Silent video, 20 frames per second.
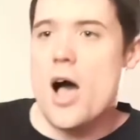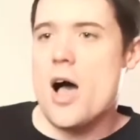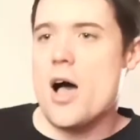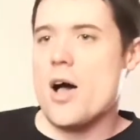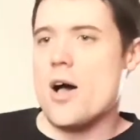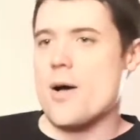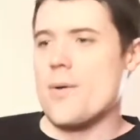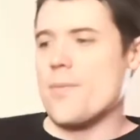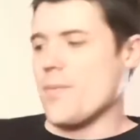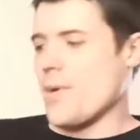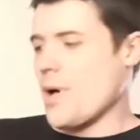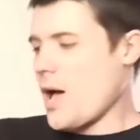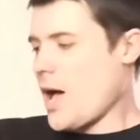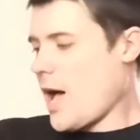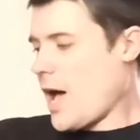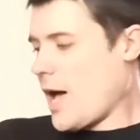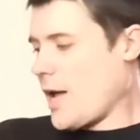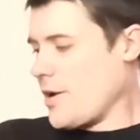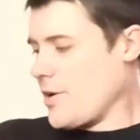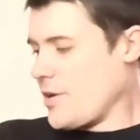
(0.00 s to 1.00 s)

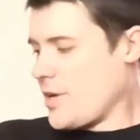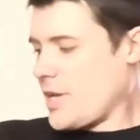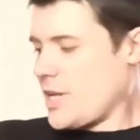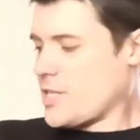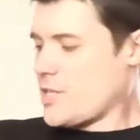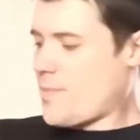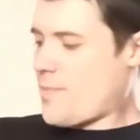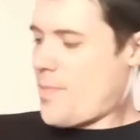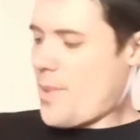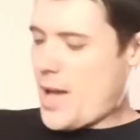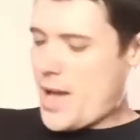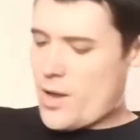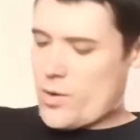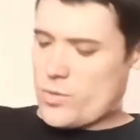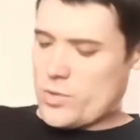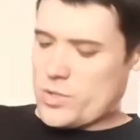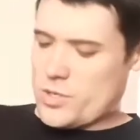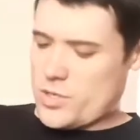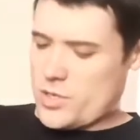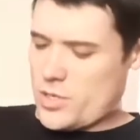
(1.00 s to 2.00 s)
and is
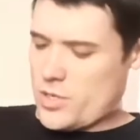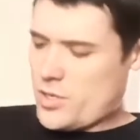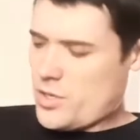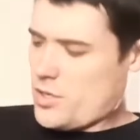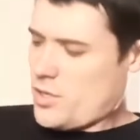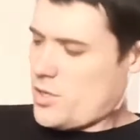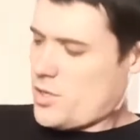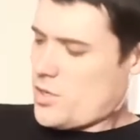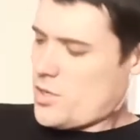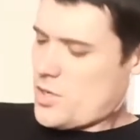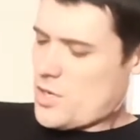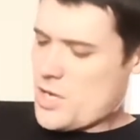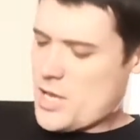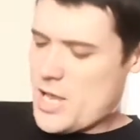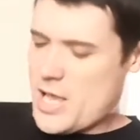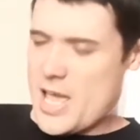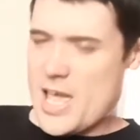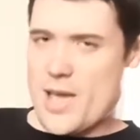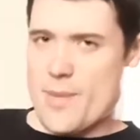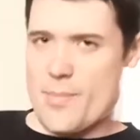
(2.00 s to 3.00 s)
about
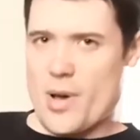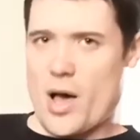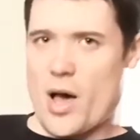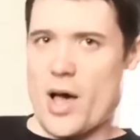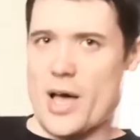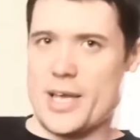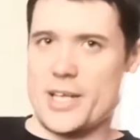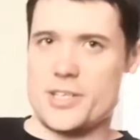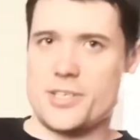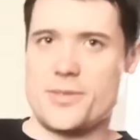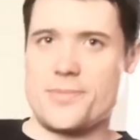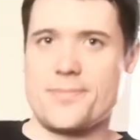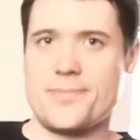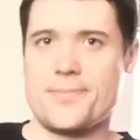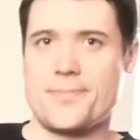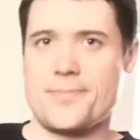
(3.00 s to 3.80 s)
hip height.